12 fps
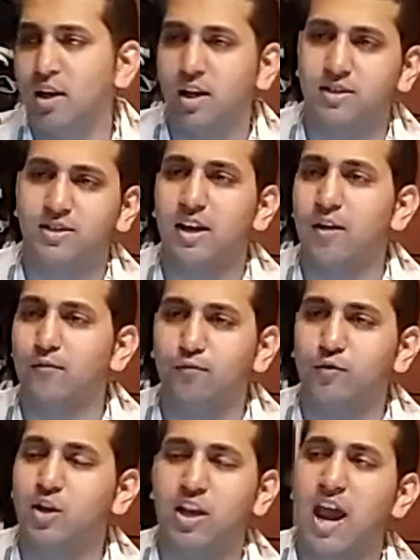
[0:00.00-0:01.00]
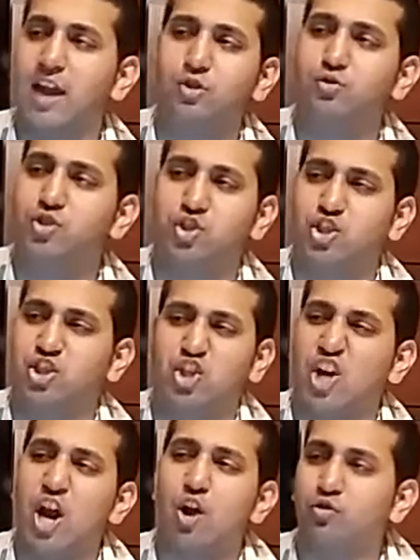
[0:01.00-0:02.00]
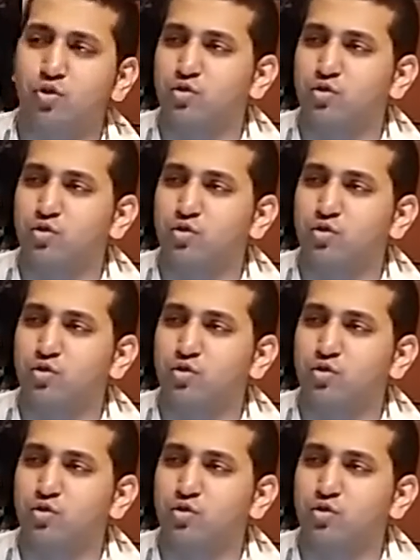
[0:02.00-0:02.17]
instead of, we can't use chairs